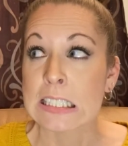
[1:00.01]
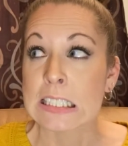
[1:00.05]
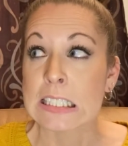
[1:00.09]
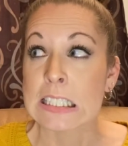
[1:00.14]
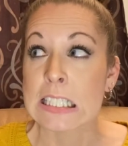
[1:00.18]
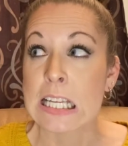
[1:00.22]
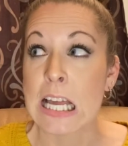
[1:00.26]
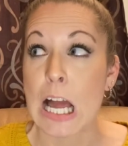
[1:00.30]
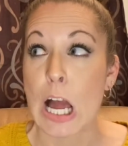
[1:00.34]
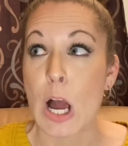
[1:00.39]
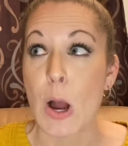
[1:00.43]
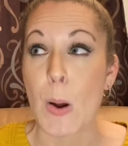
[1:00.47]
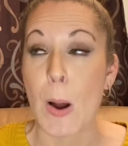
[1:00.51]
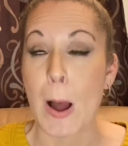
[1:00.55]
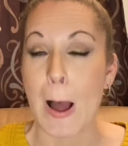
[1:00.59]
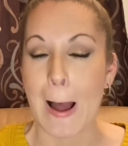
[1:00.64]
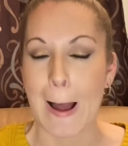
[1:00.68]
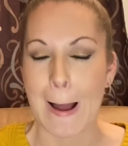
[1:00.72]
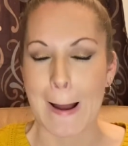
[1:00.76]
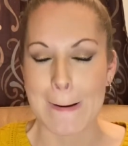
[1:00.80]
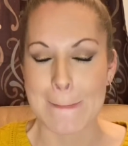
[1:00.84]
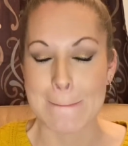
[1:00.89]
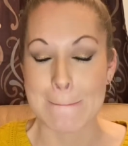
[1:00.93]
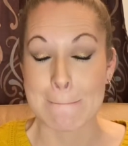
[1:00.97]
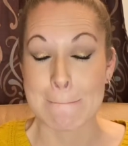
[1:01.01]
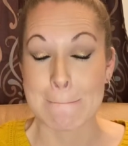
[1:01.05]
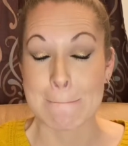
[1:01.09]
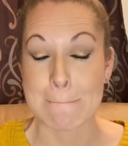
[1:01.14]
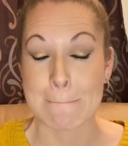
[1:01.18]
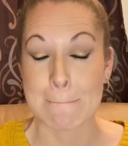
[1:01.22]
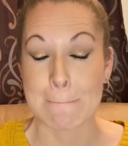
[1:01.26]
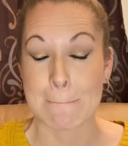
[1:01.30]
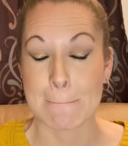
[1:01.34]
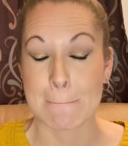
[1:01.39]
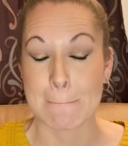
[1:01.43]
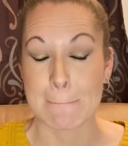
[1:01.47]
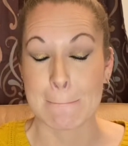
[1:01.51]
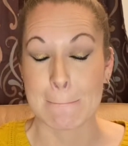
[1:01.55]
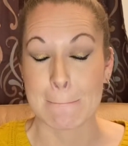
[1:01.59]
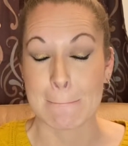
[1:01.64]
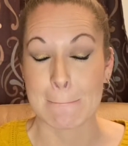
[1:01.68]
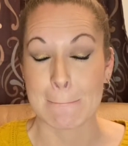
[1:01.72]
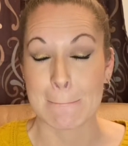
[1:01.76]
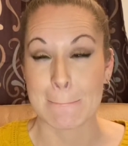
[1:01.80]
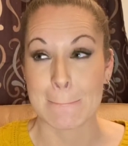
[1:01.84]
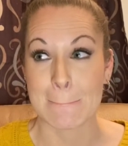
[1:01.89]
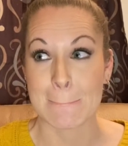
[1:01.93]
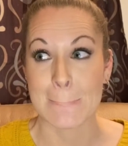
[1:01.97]
Now,
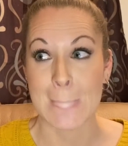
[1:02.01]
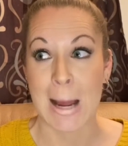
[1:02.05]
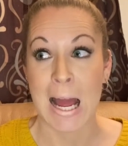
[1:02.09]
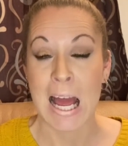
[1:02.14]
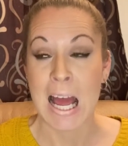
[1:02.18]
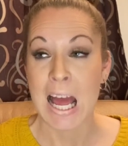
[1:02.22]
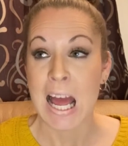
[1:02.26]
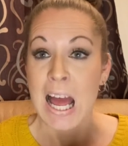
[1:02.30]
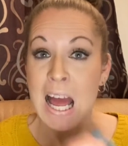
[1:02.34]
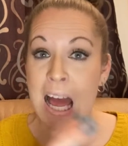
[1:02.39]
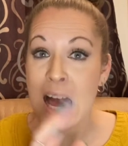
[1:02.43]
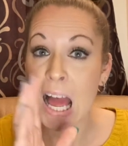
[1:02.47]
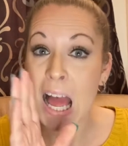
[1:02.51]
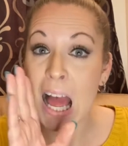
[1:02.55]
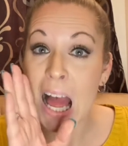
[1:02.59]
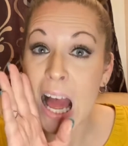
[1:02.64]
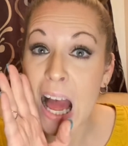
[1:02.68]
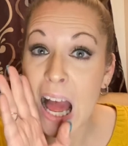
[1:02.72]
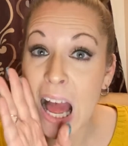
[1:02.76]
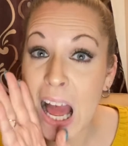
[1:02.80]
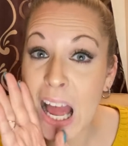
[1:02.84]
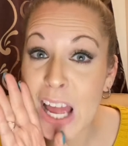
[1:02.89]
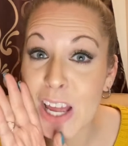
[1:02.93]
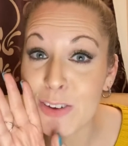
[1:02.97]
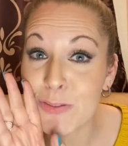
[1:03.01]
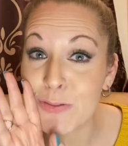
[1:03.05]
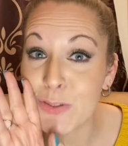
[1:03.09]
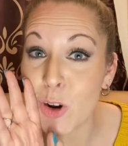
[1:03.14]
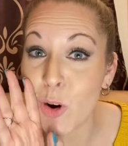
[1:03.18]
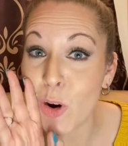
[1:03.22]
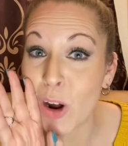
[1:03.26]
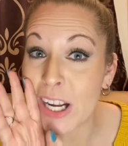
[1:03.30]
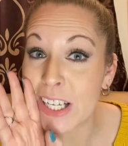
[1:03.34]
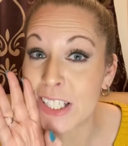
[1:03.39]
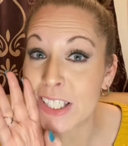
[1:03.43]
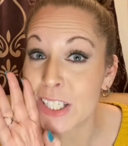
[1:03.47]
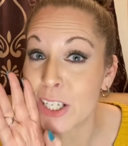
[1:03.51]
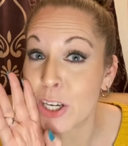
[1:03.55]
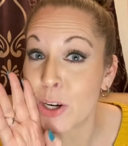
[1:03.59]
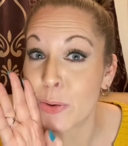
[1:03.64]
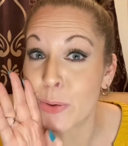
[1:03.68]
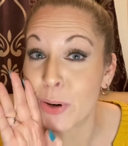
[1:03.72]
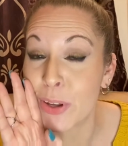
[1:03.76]
I have no idea where